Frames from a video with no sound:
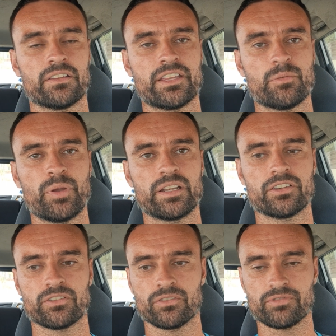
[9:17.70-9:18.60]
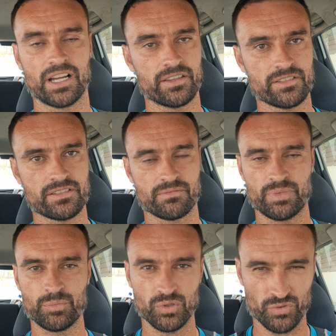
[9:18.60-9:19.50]
the opinion of others and
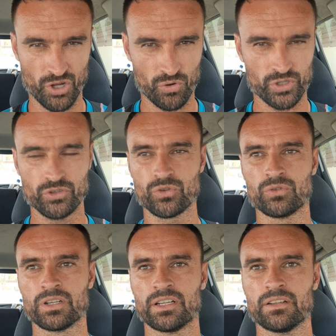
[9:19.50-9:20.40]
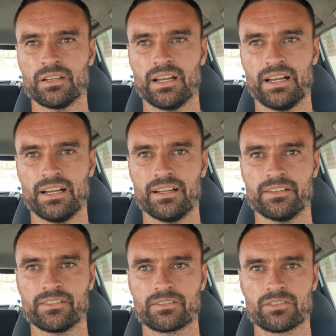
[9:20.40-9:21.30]
people who know you,
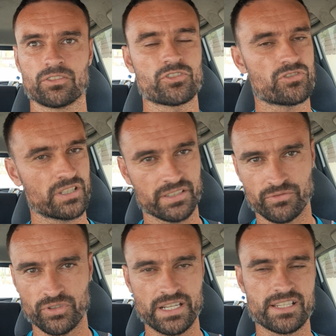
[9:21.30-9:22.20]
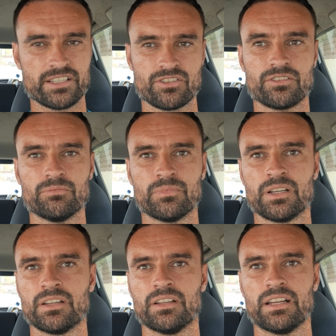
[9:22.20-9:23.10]
and constructive criticism,
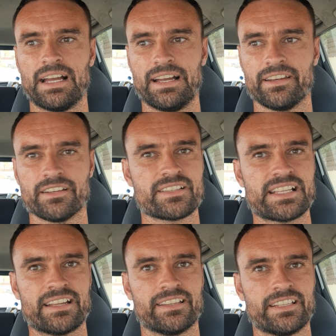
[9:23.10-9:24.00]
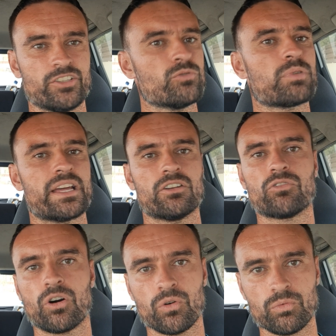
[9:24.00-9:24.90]
and understanding that you play a
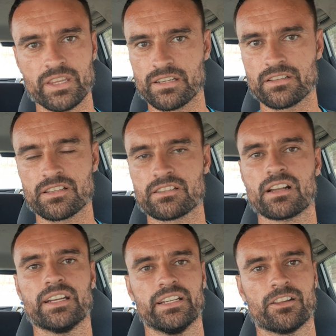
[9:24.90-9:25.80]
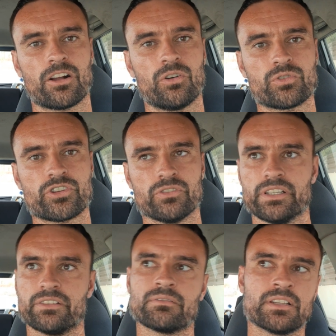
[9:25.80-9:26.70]
role within a society and a culture,
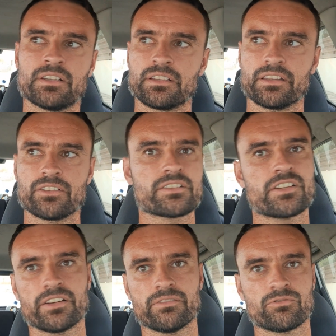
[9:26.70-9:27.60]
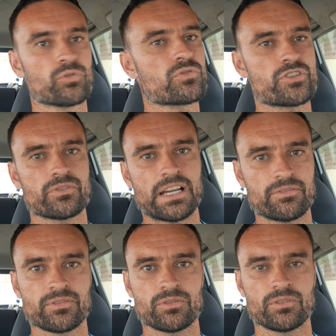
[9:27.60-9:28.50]
and there are certain rules you have
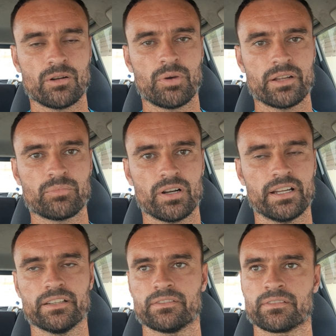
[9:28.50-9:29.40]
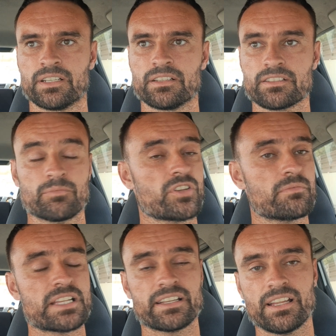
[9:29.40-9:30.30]
to abide by, and
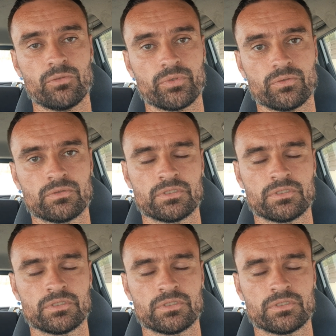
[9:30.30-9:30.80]
sometimes they can help you.